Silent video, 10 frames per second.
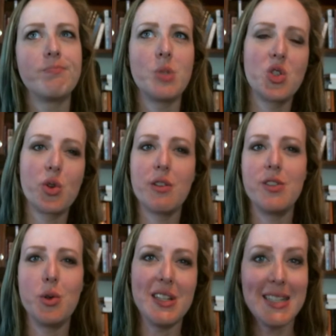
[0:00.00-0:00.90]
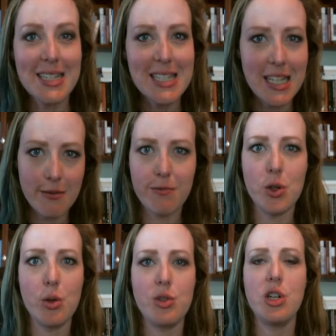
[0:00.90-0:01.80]
sort of those addicting
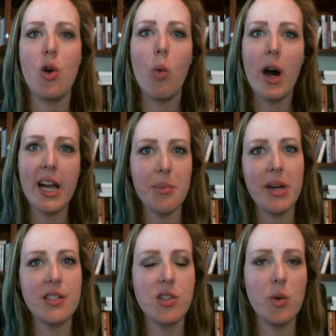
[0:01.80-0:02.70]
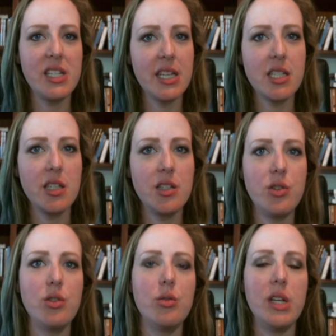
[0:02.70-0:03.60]
foods. Why am I so addicted
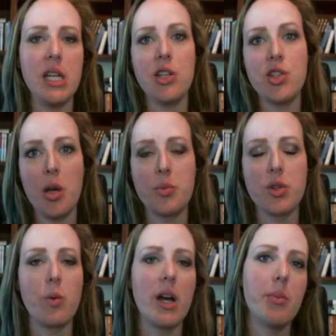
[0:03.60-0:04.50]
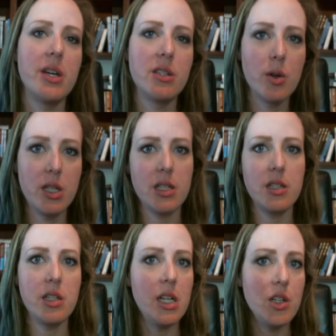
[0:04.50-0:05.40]
to eating chips, or why am I so
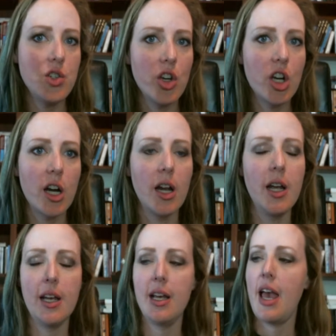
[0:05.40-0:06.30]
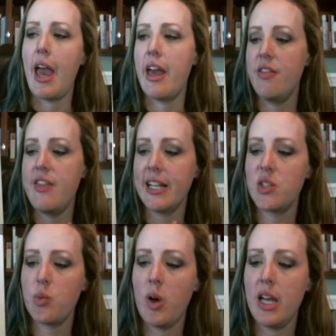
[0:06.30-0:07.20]
addicted to eating sugar? And
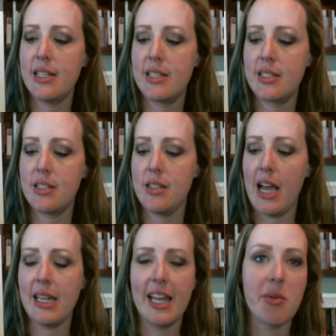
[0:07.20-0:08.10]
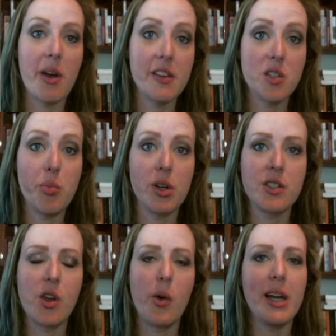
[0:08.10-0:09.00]
that's what I like about this book.
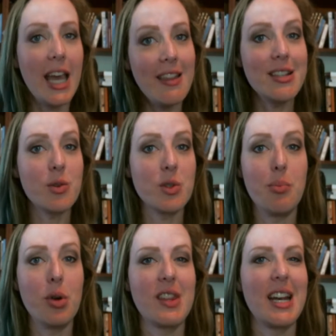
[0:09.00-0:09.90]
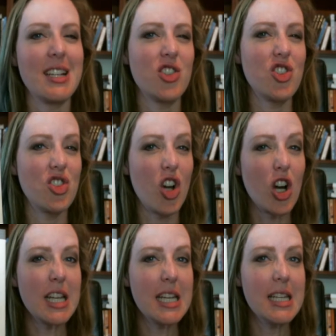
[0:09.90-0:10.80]
So again, this was a book that I
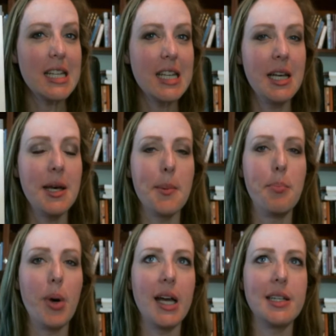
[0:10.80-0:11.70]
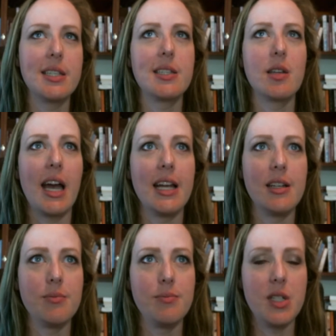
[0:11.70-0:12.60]
started, but
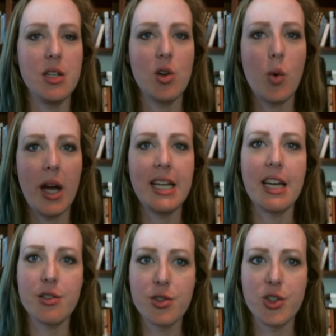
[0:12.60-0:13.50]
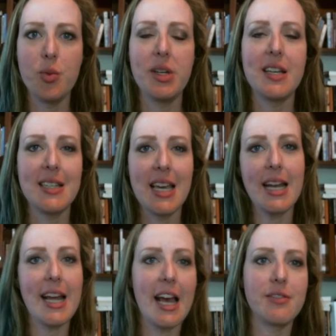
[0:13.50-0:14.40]
I didn't quite get through because again,
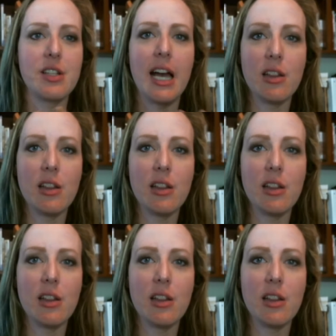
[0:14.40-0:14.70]
I